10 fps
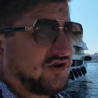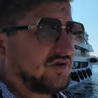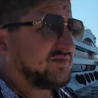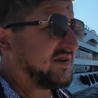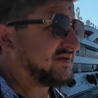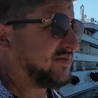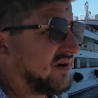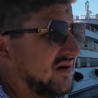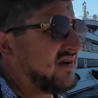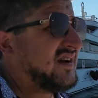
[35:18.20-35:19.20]
Joe's Beach
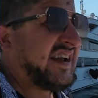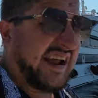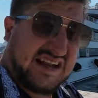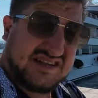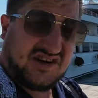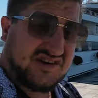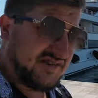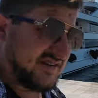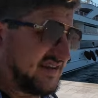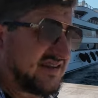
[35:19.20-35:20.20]
Bar, and it's
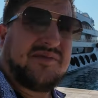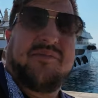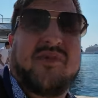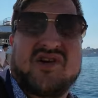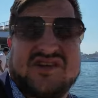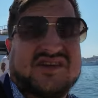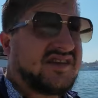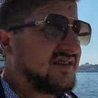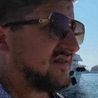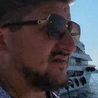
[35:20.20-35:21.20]
underneath Marjan
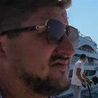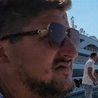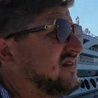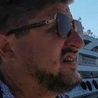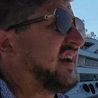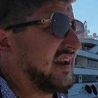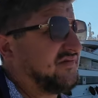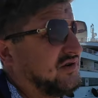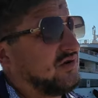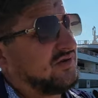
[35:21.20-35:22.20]
Hill. And
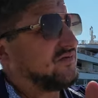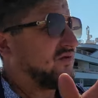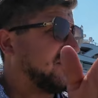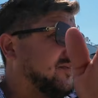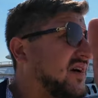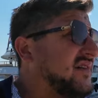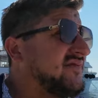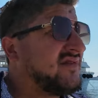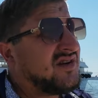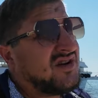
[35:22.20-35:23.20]
if you go the road
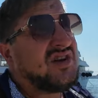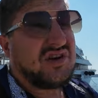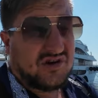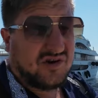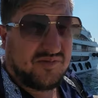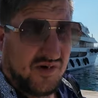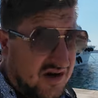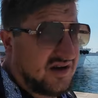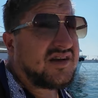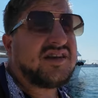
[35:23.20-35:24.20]
above, you can go to
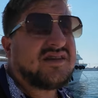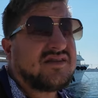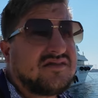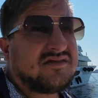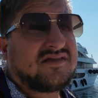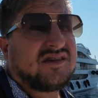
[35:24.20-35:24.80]
Marjan Hill,